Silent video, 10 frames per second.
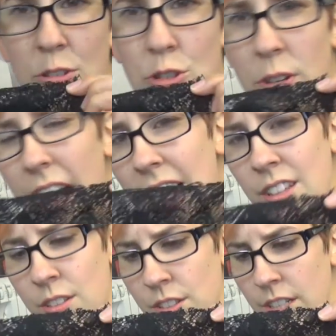Now a trick I
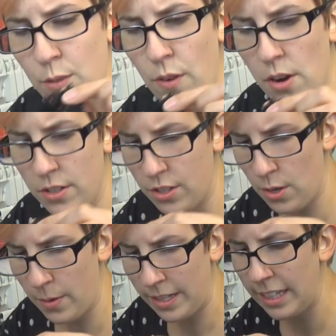learned as far as
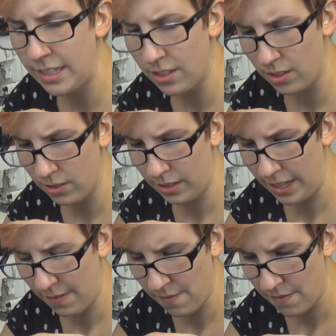sewing lace or
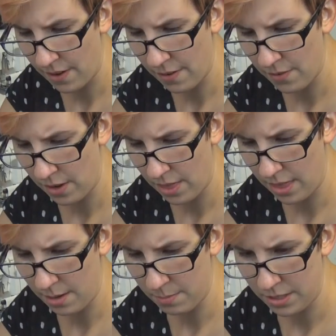like very very
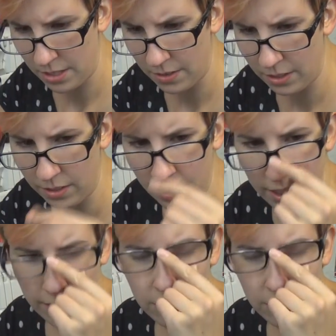thin material